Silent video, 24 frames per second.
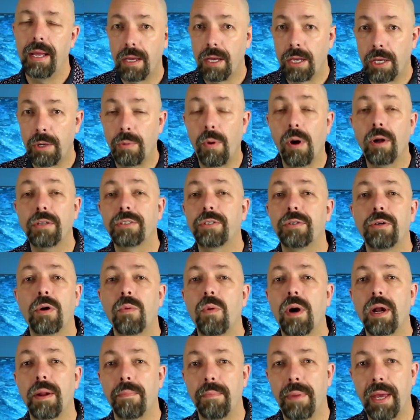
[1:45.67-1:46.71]
You also don't
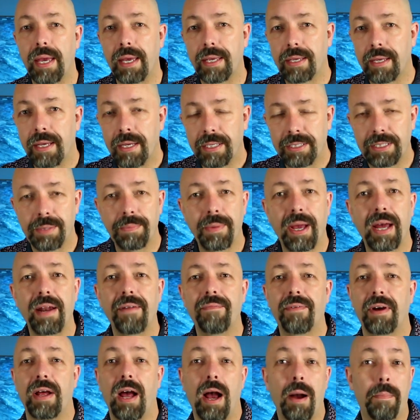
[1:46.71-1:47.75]
want to make some kind of
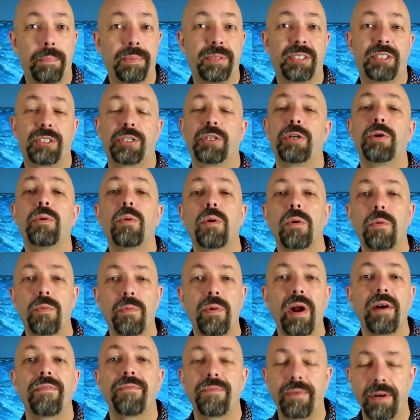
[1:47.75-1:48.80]
an obscure
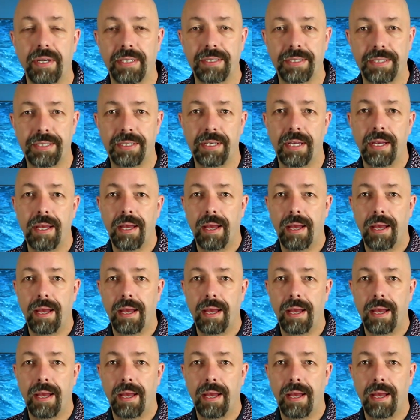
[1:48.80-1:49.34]
reference